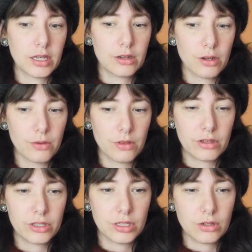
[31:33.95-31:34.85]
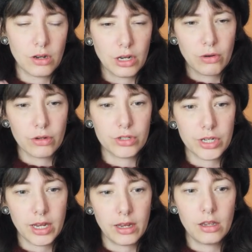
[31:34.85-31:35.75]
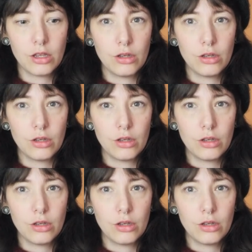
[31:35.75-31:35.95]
I know that she's got a crochet